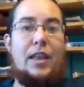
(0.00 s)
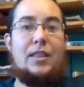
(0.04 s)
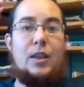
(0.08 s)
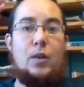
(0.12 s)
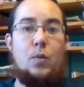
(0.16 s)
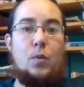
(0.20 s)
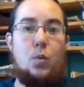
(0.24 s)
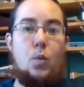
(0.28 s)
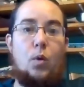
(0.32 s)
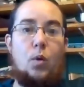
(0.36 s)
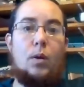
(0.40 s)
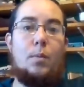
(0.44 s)
that
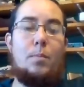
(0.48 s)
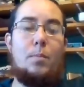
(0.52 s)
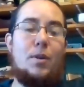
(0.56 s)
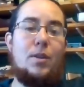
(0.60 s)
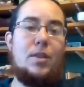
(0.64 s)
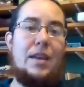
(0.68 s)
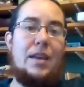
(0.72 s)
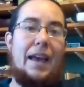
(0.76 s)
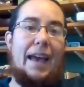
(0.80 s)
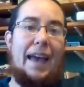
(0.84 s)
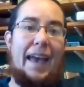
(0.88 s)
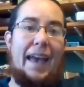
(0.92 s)
the
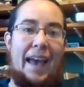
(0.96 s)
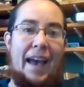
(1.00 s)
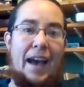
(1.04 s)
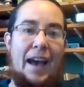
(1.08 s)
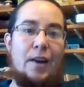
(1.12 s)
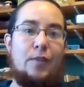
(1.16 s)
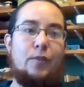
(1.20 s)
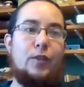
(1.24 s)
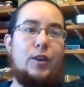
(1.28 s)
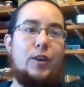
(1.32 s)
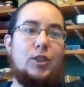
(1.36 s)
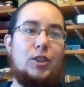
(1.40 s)
warmer the
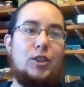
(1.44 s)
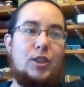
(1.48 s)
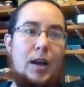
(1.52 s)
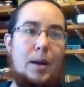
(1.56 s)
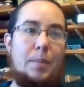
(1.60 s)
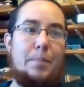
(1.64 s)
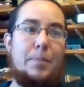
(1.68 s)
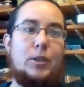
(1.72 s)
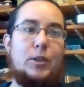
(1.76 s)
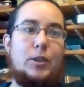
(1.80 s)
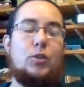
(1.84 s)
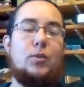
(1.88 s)
average
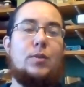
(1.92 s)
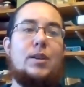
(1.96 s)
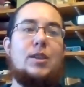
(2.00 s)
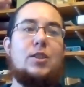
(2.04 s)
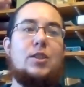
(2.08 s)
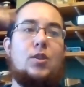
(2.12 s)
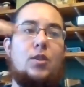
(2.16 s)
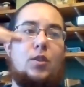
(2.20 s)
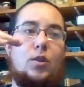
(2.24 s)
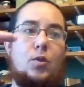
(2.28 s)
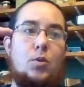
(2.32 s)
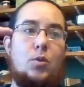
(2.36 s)
temperature
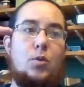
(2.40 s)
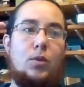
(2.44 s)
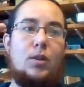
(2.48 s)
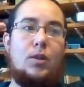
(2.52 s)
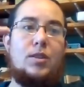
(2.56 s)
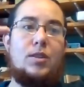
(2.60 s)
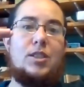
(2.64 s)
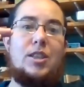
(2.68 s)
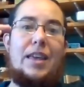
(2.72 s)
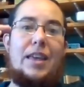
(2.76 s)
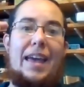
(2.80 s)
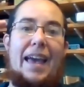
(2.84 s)
is, or the
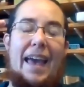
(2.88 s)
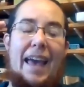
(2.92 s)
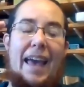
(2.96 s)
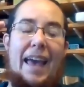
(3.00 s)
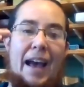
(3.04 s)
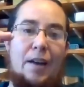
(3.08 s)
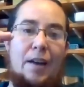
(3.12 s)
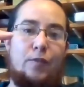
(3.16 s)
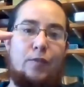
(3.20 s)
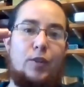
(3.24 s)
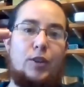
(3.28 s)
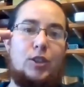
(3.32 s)
cooler the
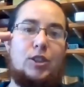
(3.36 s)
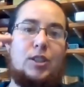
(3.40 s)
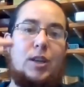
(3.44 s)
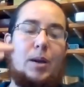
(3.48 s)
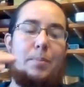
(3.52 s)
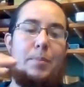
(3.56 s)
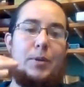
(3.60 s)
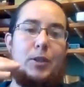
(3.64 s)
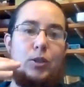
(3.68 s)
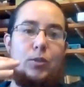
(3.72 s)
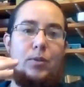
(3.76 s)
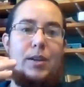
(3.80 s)
average
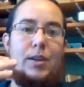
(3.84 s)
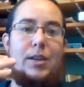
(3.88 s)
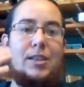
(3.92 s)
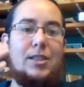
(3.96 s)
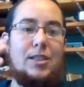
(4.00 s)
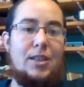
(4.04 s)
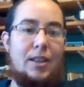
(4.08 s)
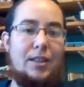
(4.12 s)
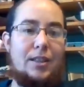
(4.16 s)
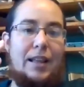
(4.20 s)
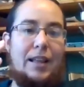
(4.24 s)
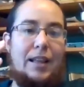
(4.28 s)
temperature
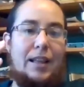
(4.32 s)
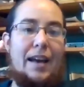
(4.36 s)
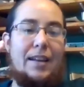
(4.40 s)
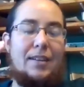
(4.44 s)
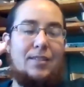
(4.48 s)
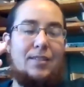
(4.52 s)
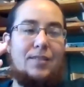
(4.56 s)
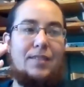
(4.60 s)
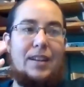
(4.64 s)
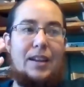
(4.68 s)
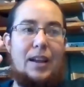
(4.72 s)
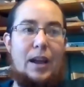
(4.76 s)
is,
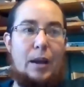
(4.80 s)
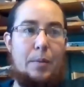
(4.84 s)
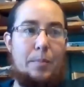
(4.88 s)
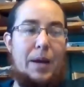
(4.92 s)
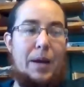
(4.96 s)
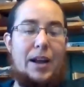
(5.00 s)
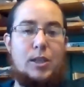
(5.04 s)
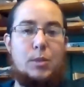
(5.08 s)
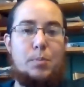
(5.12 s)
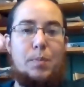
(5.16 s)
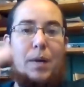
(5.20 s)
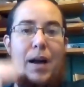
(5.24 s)
that
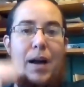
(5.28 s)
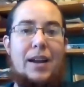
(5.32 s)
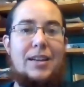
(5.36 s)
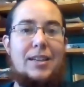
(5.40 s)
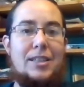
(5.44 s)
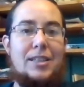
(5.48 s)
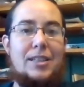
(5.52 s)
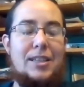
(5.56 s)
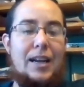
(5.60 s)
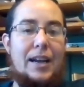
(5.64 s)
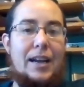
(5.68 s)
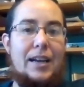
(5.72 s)
impacts
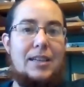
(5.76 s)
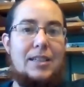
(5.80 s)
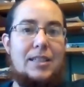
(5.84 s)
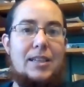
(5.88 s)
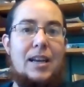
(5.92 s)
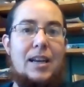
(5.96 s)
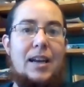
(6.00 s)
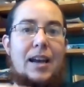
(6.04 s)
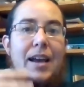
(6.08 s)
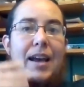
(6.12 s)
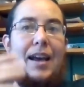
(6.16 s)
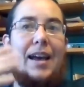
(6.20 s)
body
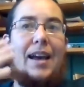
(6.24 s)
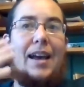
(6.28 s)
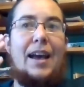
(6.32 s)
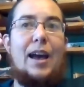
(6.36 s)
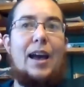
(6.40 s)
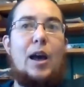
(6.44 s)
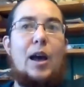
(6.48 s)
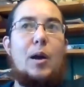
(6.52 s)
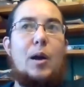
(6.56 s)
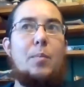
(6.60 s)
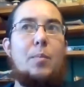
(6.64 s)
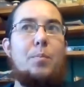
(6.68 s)
size.
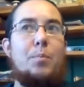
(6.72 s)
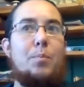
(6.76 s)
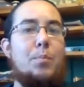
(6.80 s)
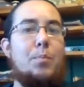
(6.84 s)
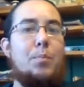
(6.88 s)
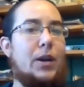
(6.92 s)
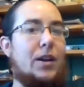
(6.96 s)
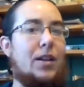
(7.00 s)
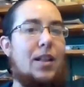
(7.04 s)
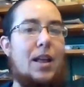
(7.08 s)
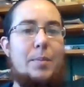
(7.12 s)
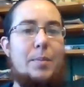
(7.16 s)

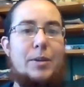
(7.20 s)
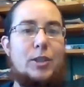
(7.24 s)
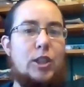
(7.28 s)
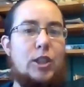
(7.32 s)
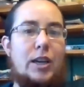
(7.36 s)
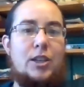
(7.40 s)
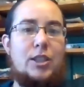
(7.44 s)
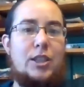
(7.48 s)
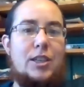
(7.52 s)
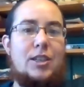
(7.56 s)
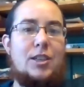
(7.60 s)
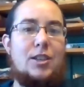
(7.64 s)
But climate
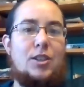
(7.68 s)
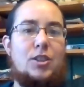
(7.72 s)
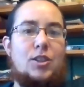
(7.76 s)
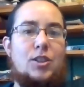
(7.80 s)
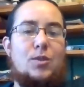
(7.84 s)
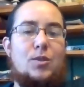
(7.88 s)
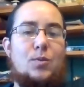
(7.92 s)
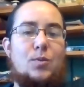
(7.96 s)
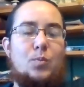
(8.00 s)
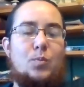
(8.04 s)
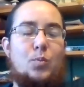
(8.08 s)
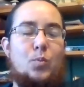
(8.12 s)
change isn't
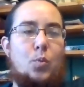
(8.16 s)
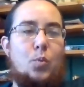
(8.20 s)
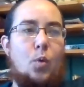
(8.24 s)
just